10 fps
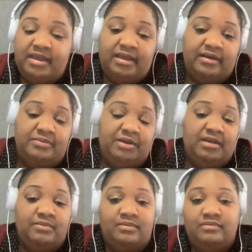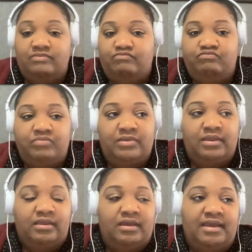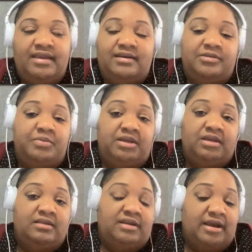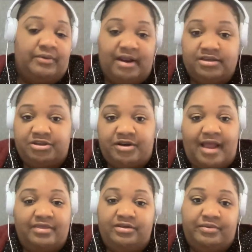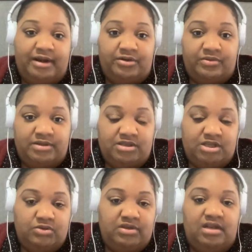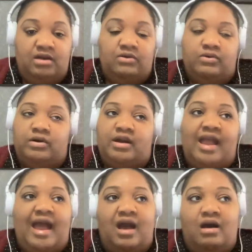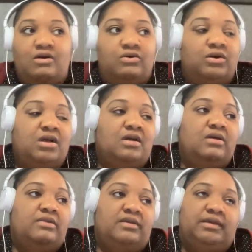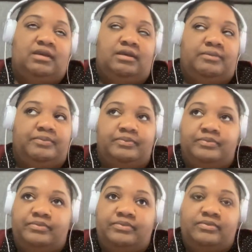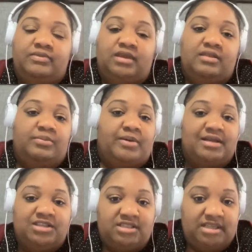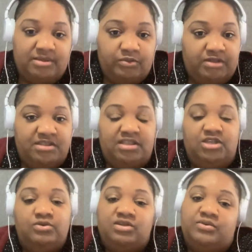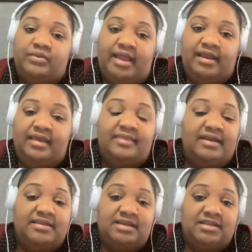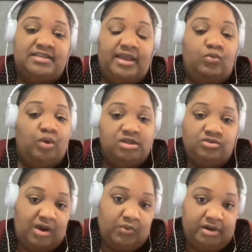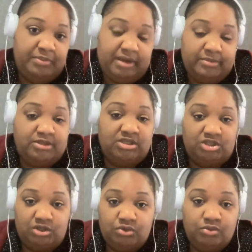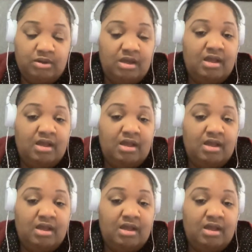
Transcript: It could be the director, how the director wants to use it, or how the the project team wants to use it, right? And then it's going to say, what do I want to be able to do?